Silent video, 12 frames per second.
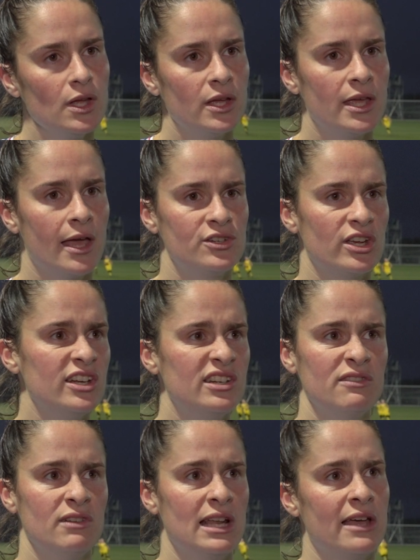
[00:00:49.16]
Yeah, Jenna
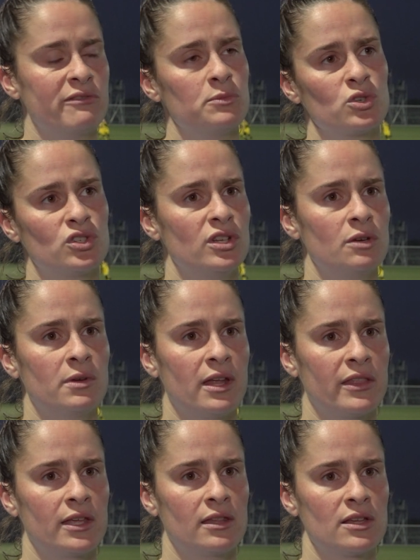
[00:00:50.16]
didn't really have much to do, and I
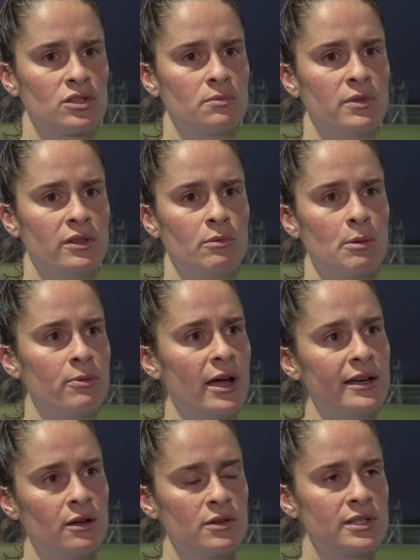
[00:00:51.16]
think that's something that we
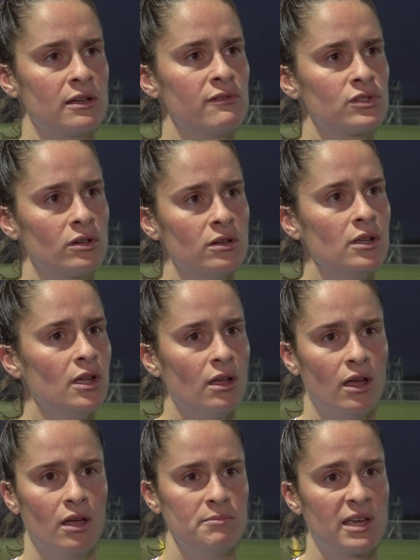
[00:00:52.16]
pride ourselves on.
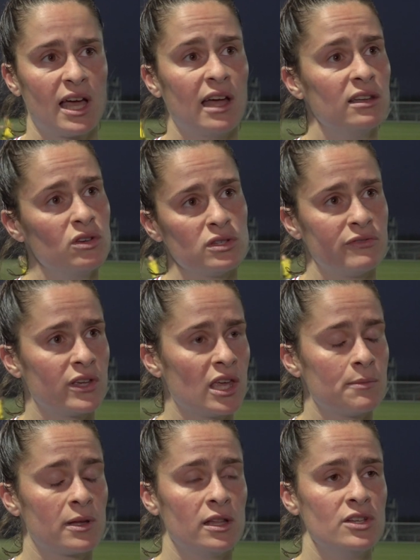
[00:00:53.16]
Um, you can't lose if you
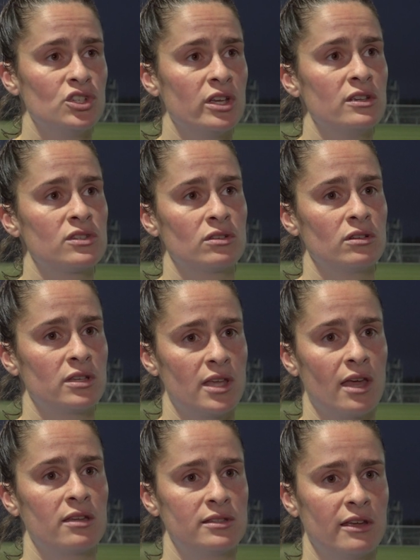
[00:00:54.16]
keep a clean sheet, so
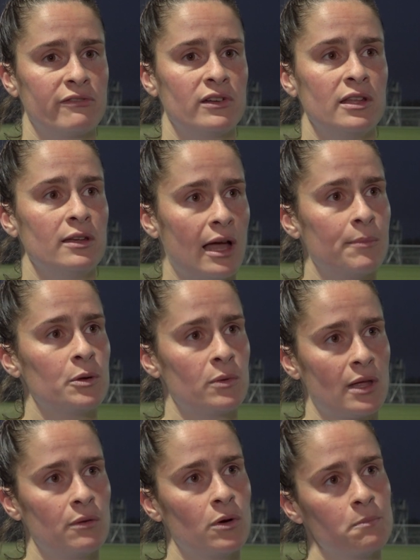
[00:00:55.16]
yeah, definitely happy
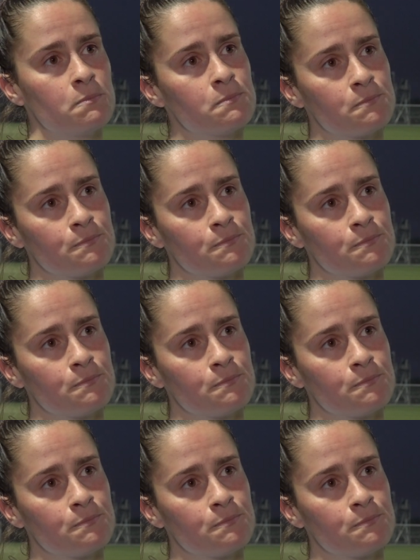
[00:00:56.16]
with that one.